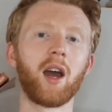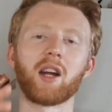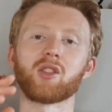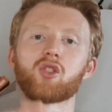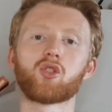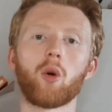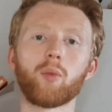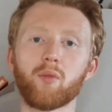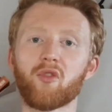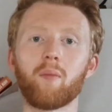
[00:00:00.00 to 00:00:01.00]
and stop
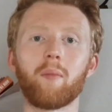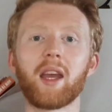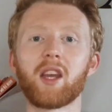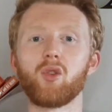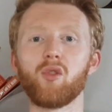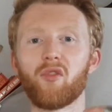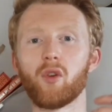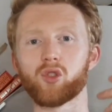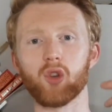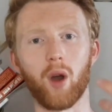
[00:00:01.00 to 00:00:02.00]
them from making you
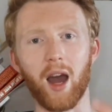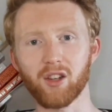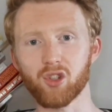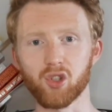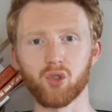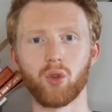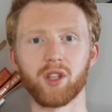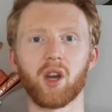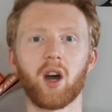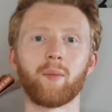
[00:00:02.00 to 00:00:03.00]
feel so anxious all the
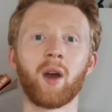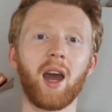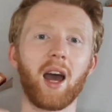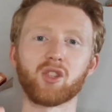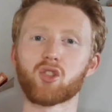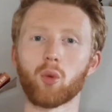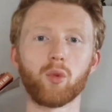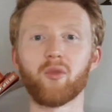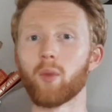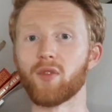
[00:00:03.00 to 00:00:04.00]
time and stop you
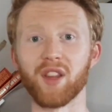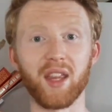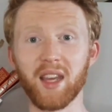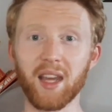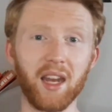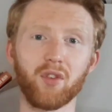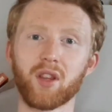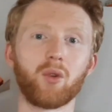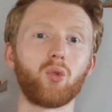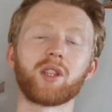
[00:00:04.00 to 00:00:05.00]
from overthinking
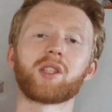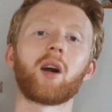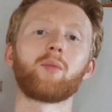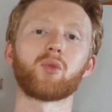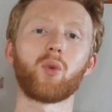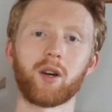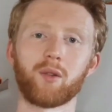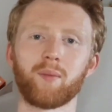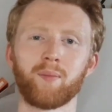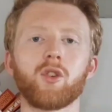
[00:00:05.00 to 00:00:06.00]
everything all the time as well.
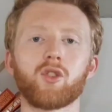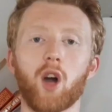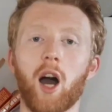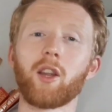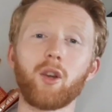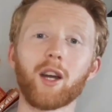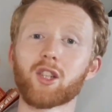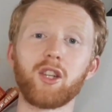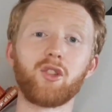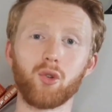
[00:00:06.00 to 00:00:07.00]
So how do you
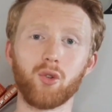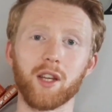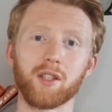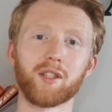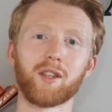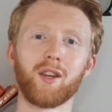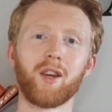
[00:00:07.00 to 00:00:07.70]
actually do this?